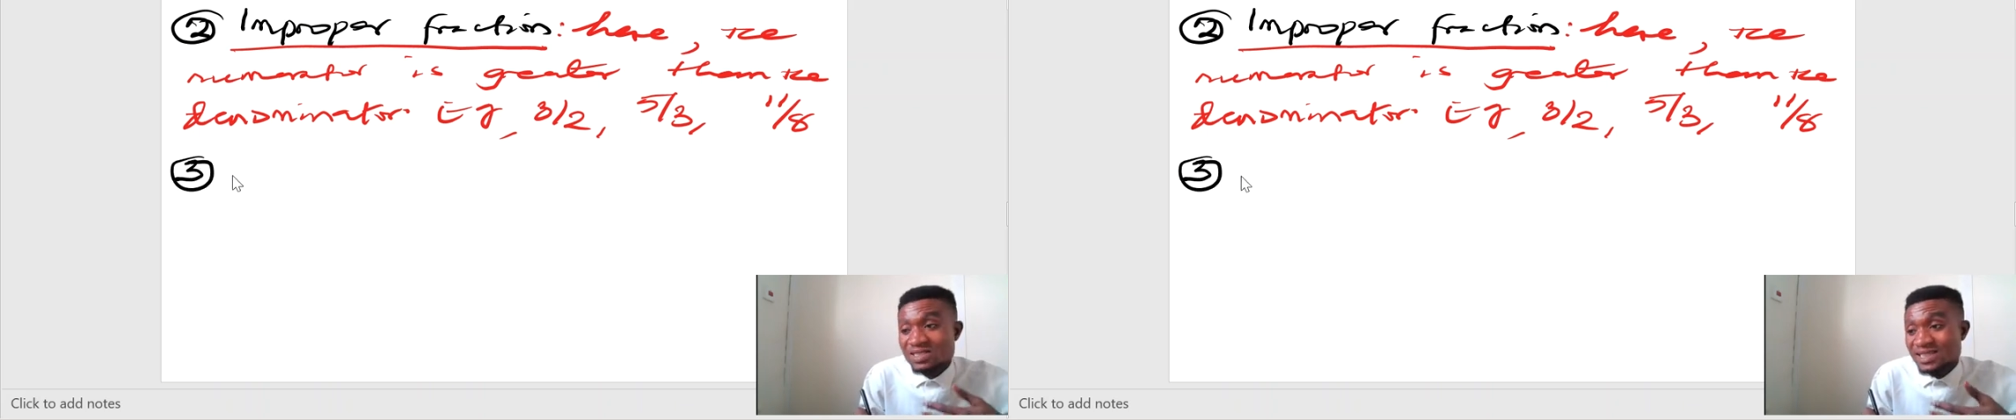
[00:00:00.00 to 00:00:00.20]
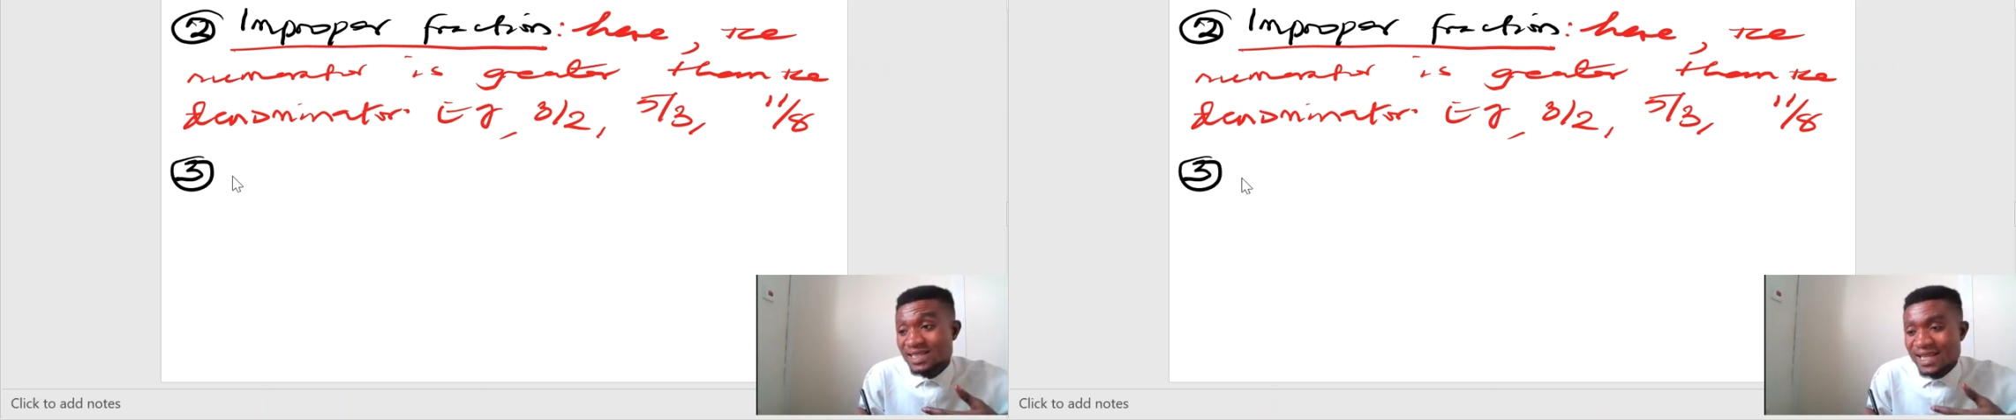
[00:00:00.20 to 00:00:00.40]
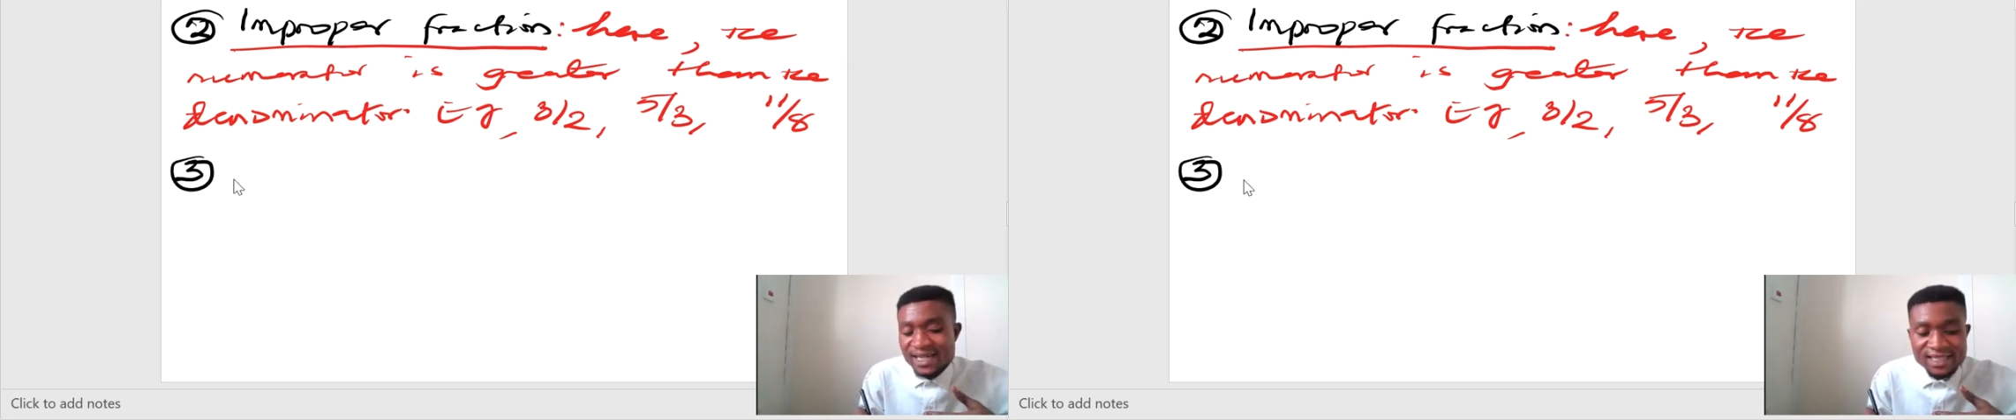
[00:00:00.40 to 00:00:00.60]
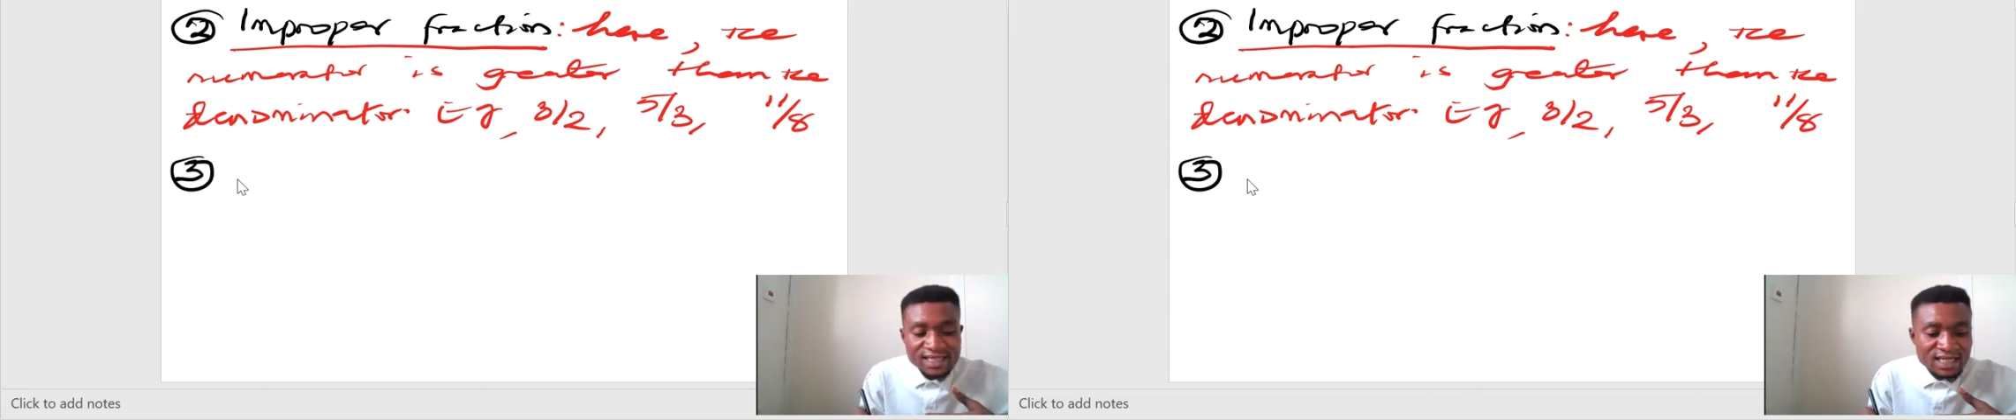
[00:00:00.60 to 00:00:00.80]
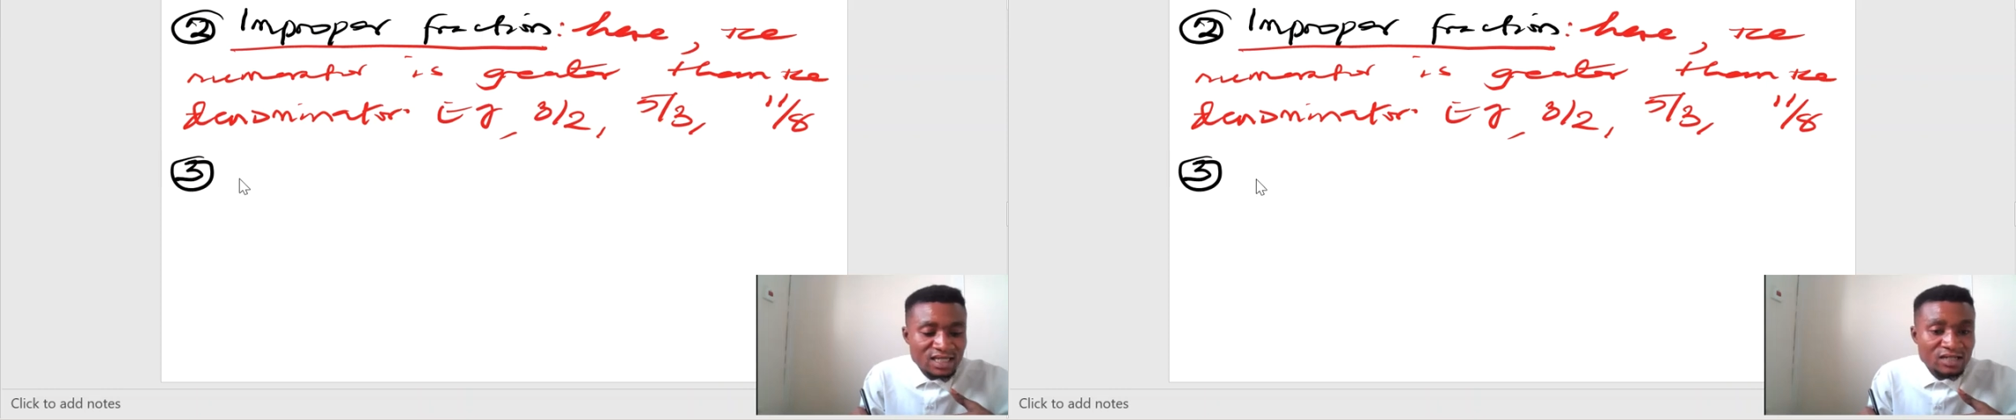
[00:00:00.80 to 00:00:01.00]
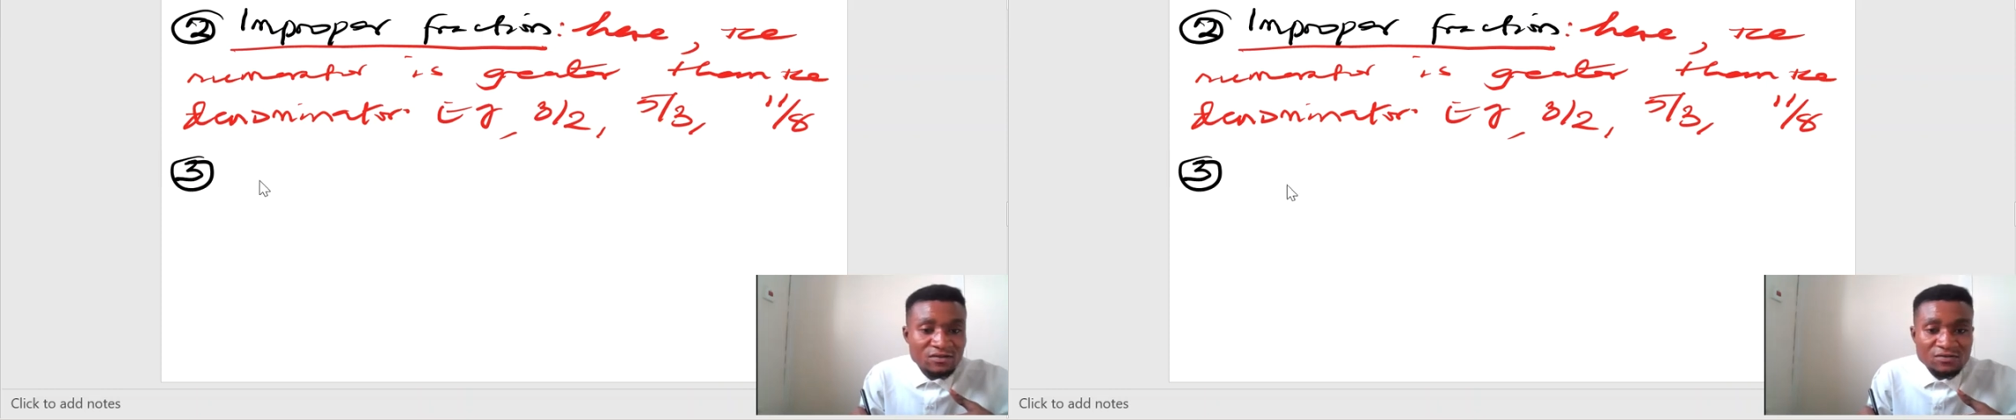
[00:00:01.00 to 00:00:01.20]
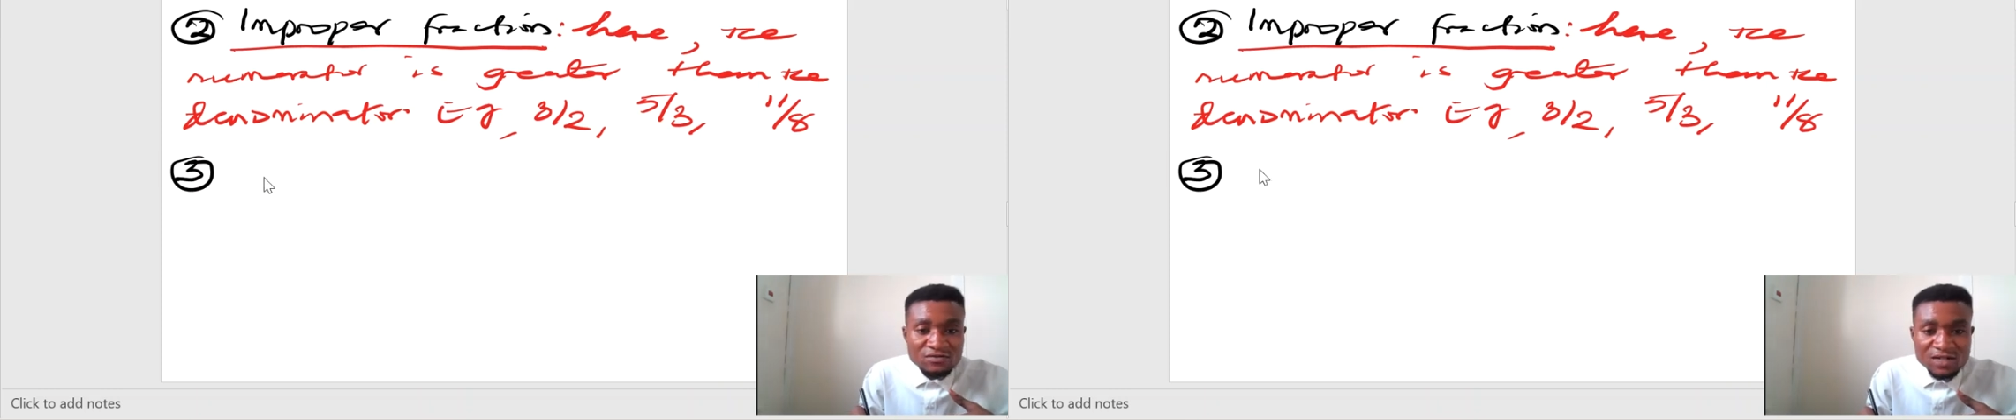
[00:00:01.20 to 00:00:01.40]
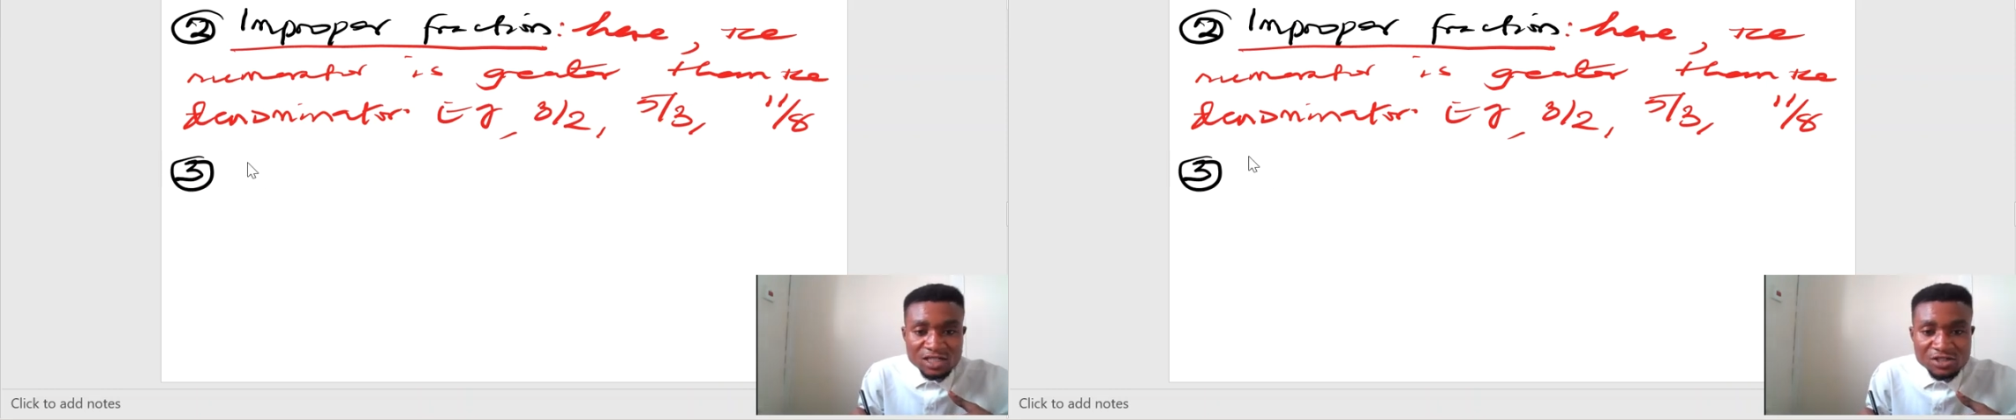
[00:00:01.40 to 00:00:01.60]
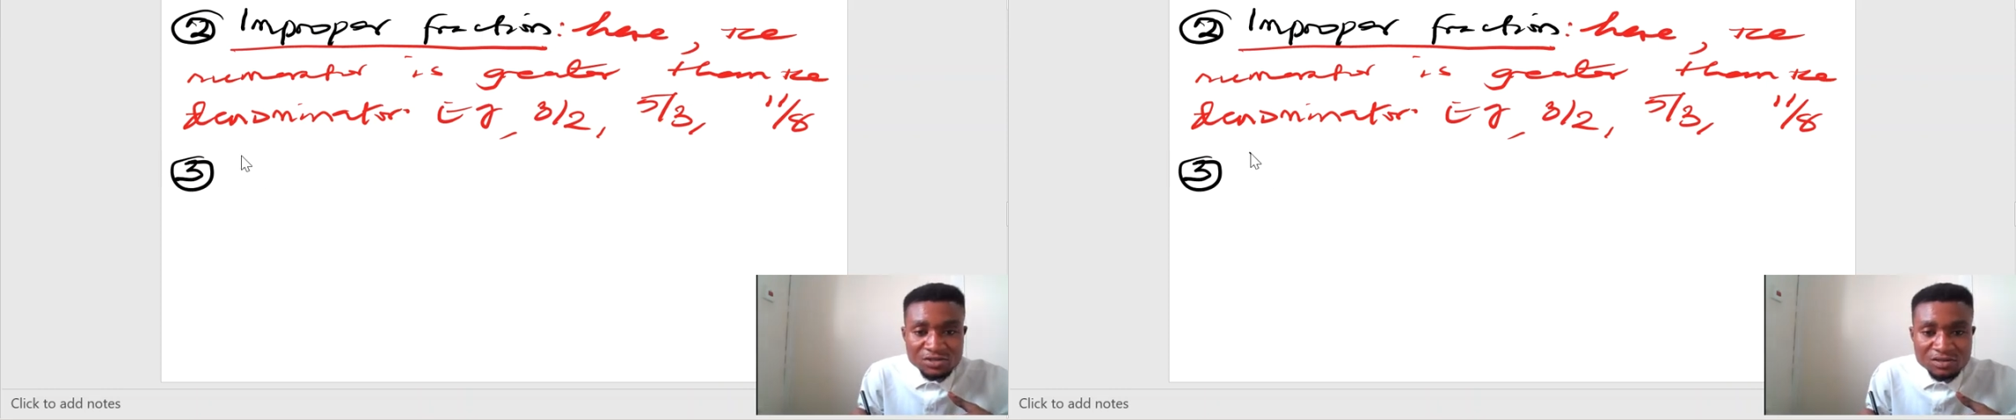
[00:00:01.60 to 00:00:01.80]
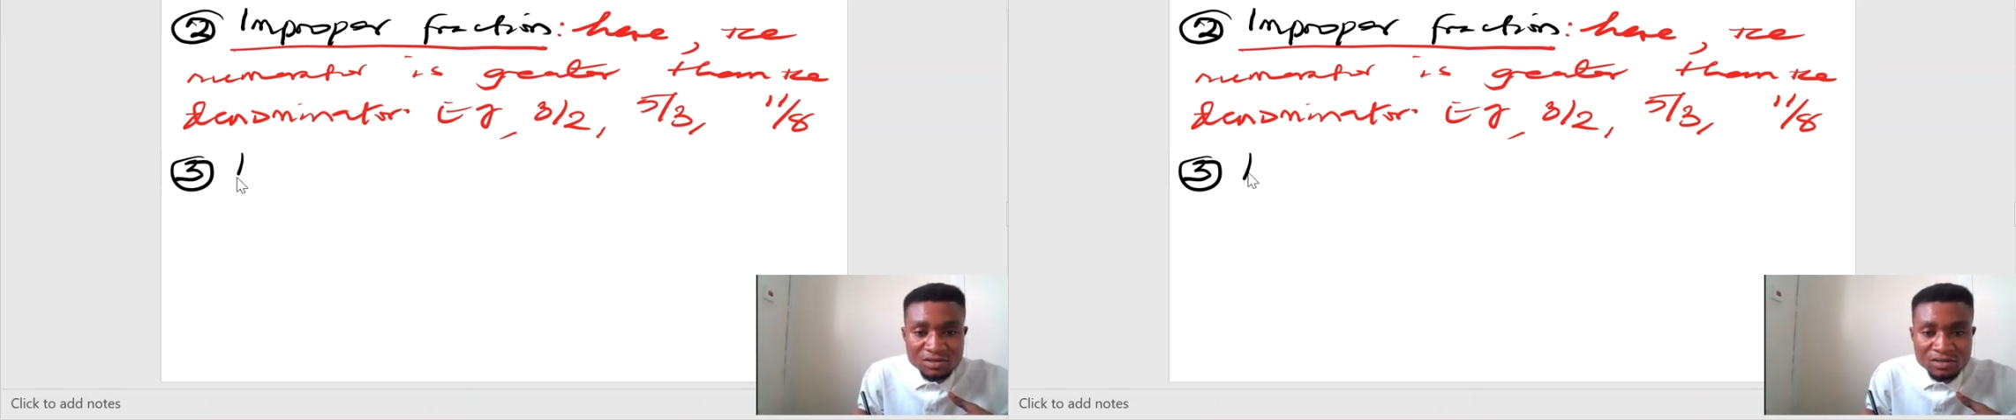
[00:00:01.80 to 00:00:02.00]
the like
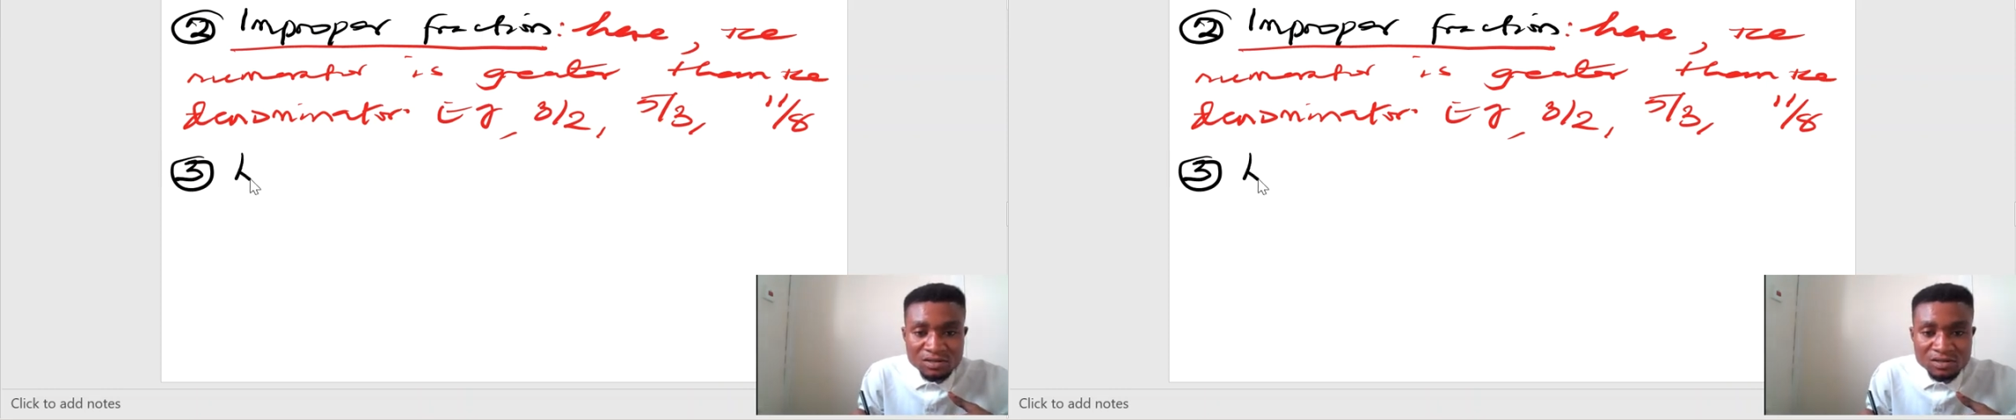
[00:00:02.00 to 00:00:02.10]
fraction.